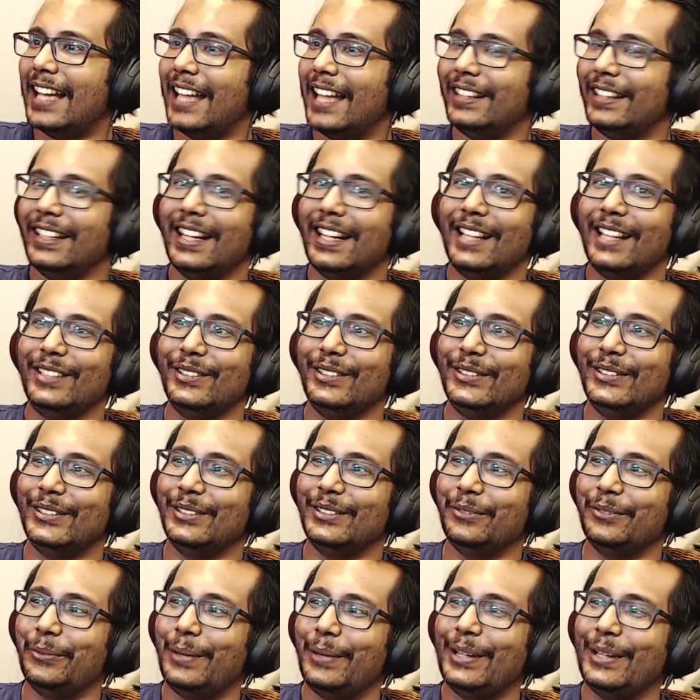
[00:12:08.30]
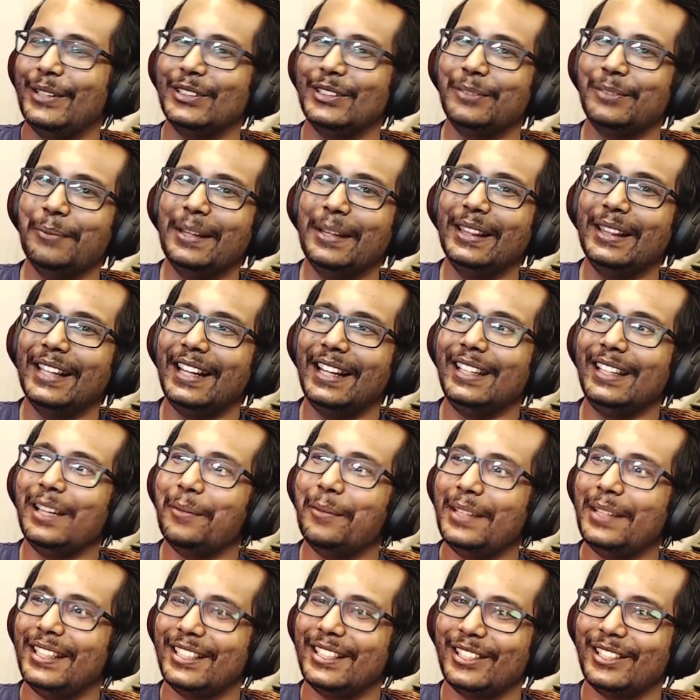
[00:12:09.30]
and then I used Windows
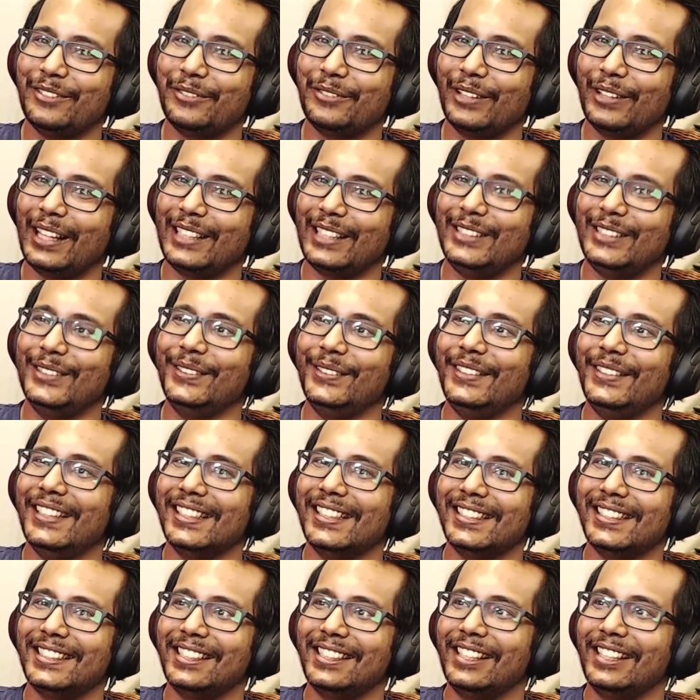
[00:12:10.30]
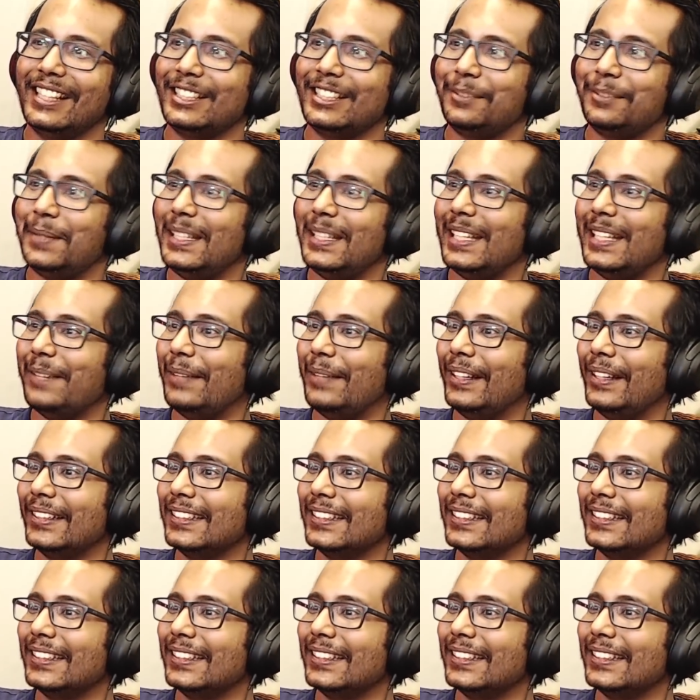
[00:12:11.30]
Millennium Edition for like 2 years till XP came